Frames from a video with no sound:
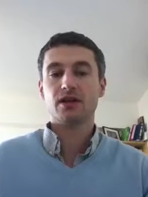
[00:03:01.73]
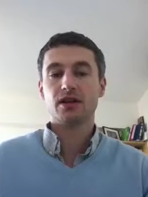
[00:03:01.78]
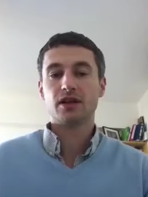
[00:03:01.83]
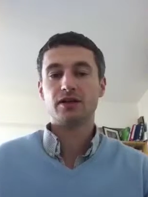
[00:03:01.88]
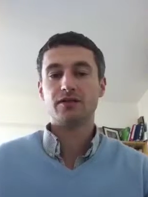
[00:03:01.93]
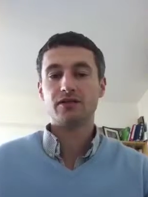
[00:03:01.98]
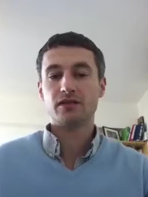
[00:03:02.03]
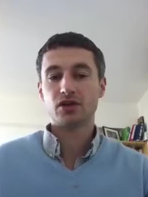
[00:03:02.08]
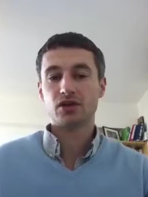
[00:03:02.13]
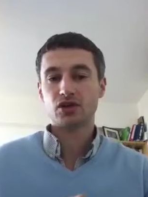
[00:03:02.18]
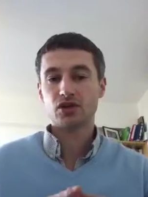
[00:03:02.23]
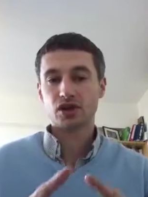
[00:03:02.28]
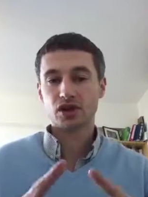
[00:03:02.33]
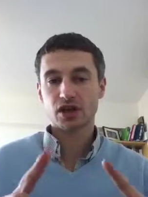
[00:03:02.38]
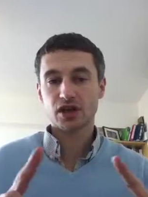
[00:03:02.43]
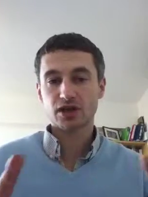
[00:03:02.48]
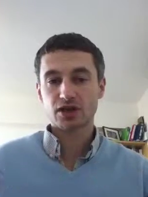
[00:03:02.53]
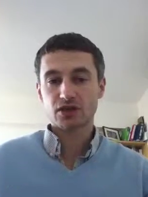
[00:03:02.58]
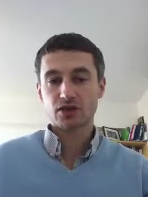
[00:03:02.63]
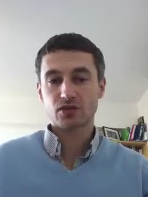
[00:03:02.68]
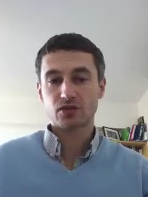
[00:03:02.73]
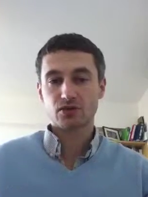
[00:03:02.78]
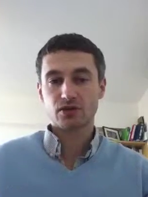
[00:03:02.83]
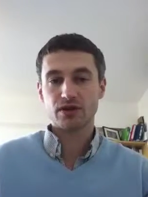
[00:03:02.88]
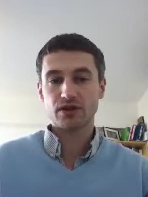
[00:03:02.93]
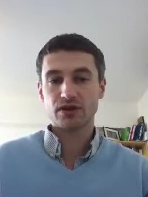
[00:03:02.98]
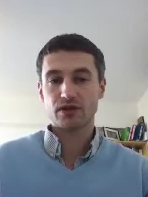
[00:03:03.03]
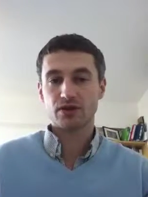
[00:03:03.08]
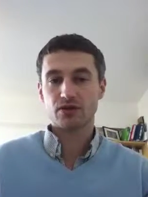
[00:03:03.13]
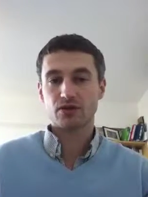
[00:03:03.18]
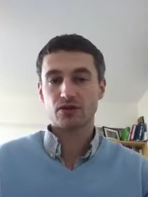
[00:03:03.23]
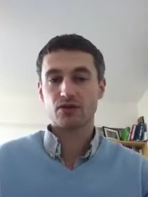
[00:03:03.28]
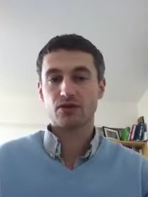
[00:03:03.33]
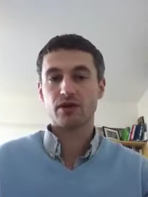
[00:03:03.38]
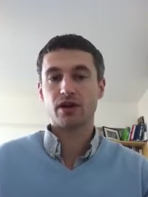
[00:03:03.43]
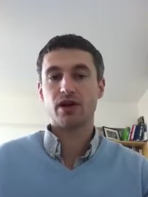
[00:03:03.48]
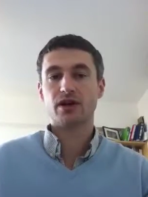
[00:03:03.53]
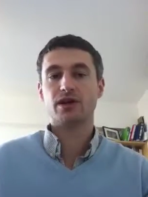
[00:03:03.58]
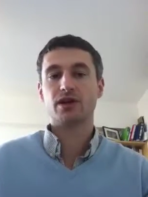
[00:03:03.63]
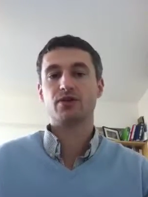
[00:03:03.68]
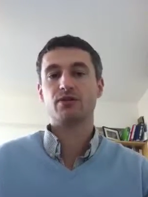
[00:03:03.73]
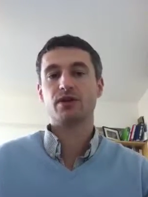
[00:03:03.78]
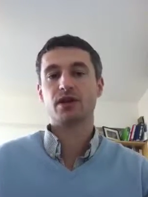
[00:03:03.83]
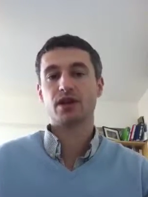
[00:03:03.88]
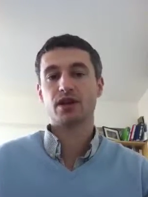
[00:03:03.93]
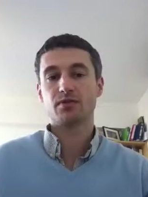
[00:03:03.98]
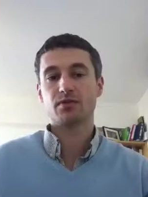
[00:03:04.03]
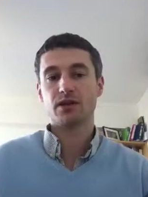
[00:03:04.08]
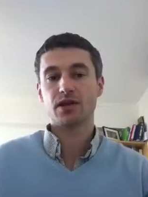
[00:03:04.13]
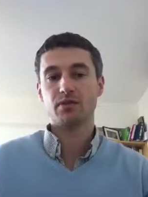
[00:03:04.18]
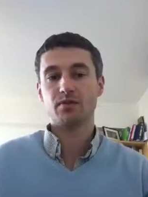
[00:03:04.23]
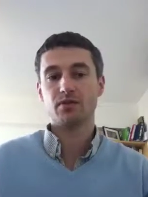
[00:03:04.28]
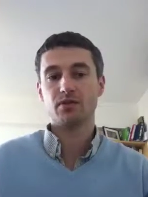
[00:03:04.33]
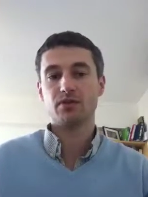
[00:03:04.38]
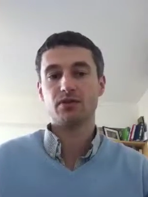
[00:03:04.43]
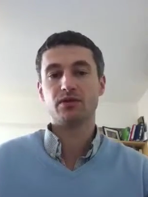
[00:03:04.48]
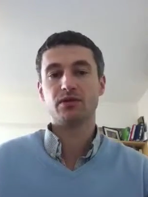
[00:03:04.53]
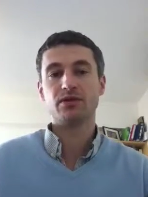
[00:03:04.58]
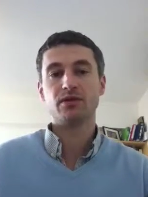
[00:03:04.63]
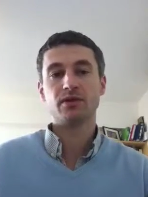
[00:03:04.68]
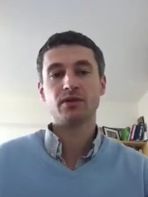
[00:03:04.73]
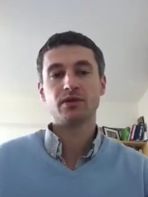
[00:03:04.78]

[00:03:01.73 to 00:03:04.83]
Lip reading: Then if you share the stories that you're creating with other people,